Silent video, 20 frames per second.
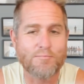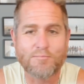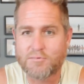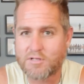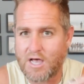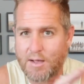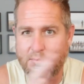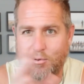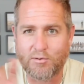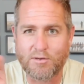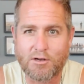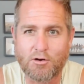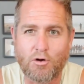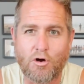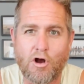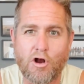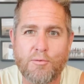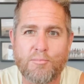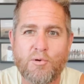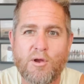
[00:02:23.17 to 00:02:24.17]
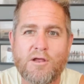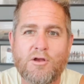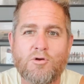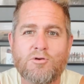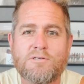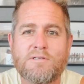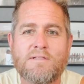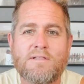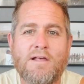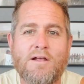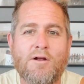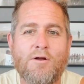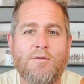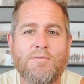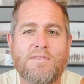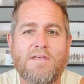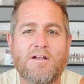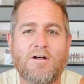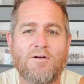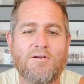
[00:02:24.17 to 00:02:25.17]
Couple little heartbreakers in there
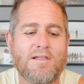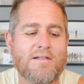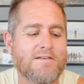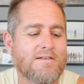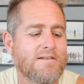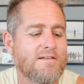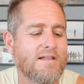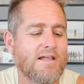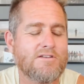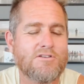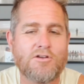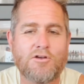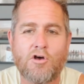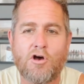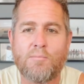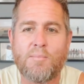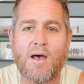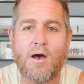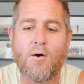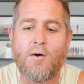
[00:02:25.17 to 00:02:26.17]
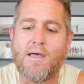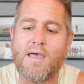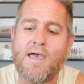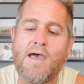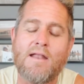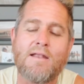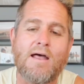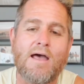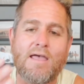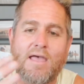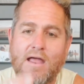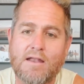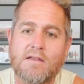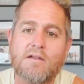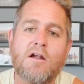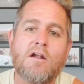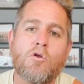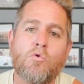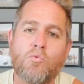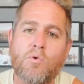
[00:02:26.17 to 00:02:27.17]
that I'll let you know about, and I
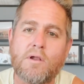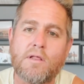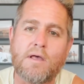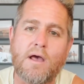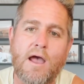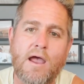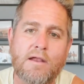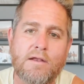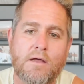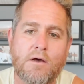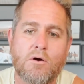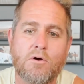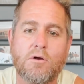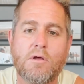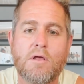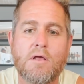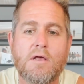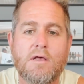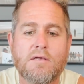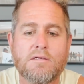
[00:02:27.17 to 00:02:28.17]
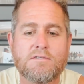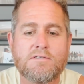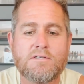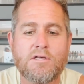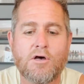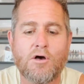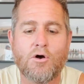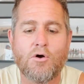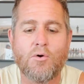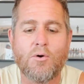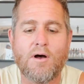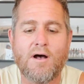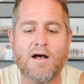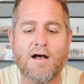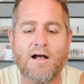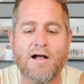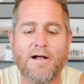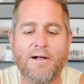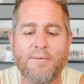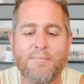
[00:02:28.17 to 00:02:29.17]
ended on a really high note.
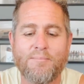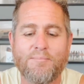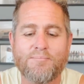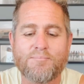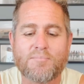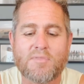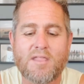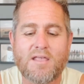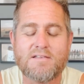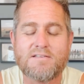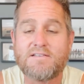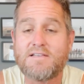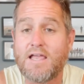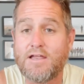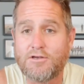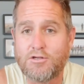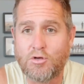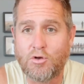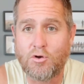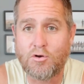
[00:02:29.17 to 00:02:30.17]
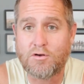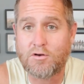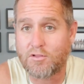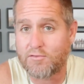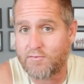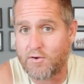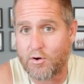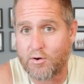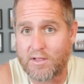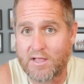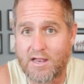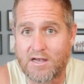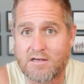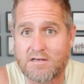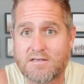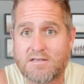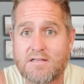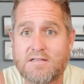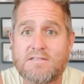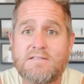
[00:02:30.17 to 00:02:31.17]
So stay tuned till the very
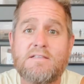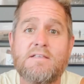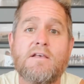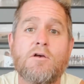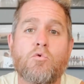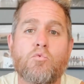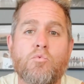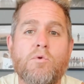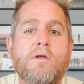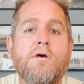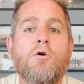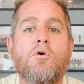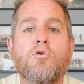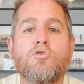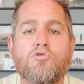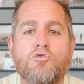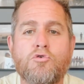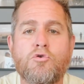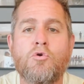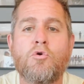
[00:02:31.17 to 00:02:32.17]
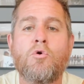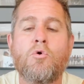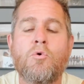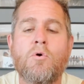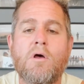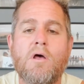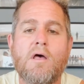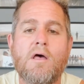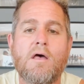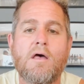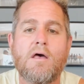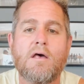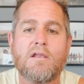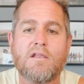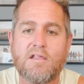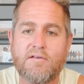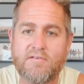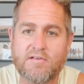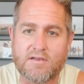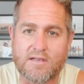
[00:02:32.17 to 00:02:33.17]
end to see a real, true,
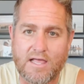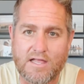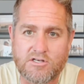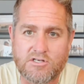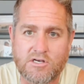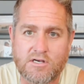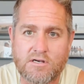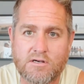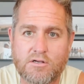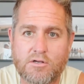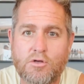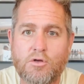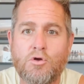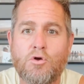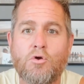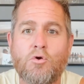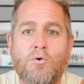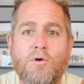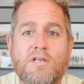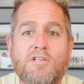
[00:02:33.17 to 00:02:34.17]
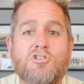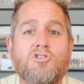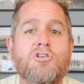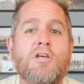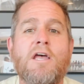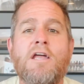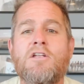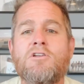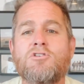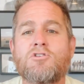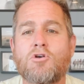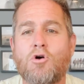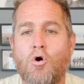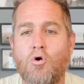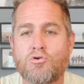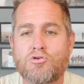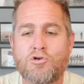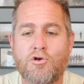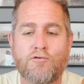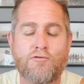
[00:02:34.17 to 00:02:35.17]
living legend who has changed
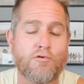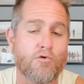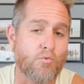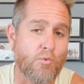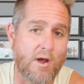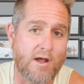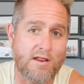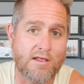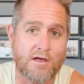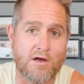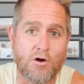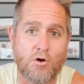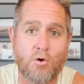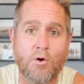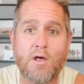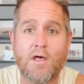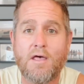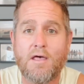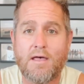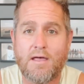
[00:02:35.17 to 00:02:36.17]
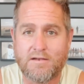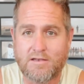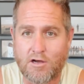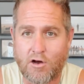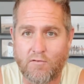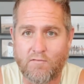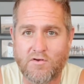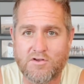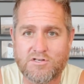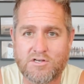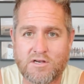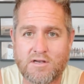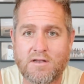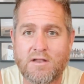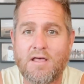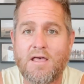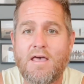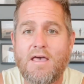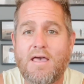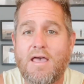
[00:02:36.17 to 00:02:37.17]
culture for radio and
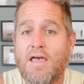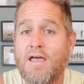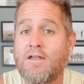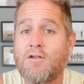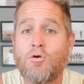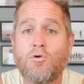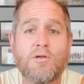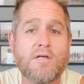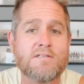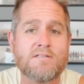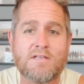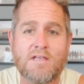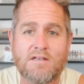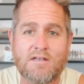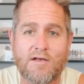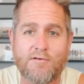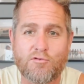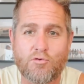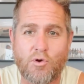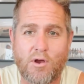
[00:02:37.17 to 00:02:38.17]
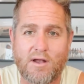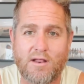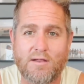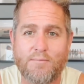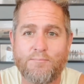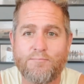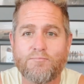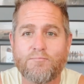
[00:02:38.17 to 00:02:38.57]
television, and who doesn't get enough credit.